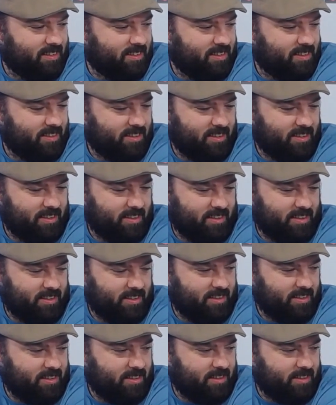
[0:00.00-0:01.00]

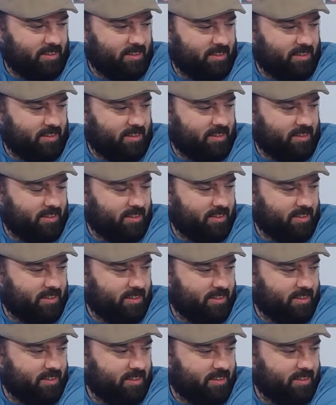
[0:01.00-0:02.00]

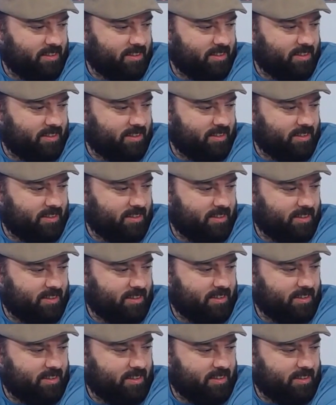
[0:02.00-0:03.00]

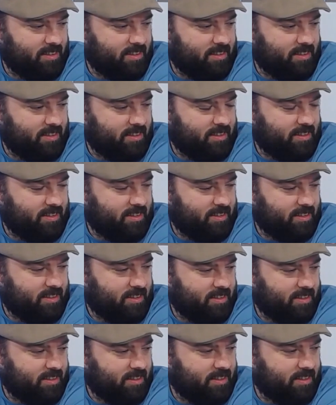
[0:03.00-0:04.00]

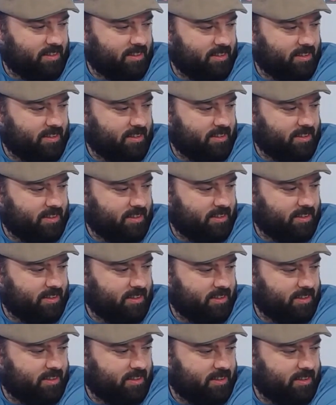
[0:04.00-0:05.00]

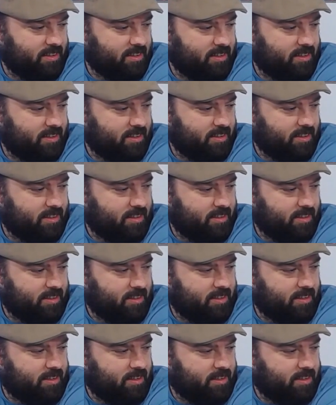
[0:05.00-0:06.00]

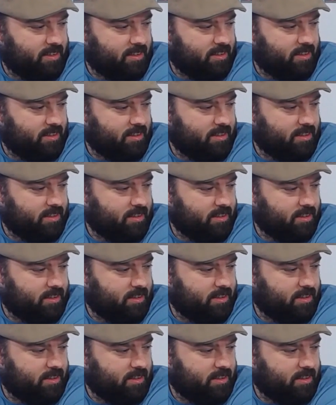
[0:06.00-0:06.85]
The person shown says nothing.